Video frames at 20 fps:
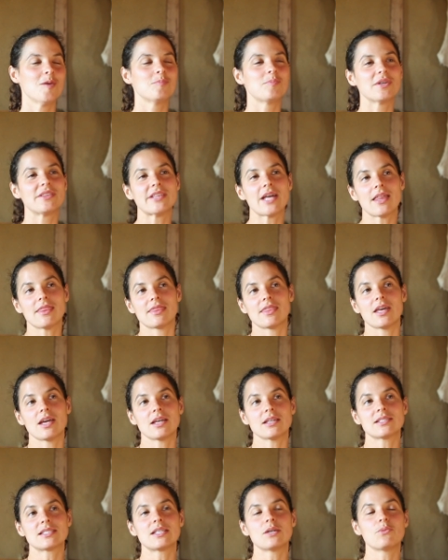But then
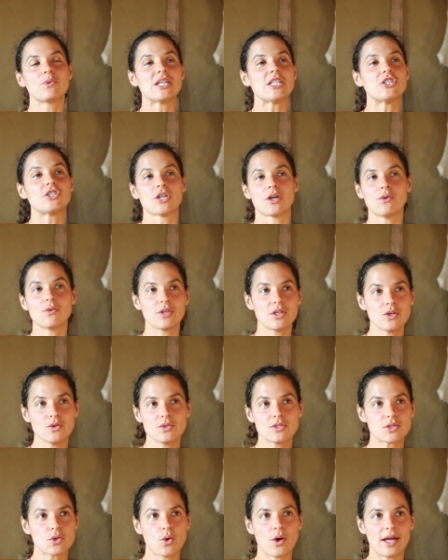things that we don't
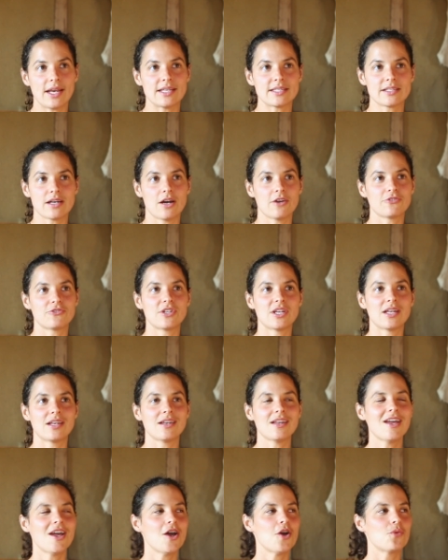use quite as often,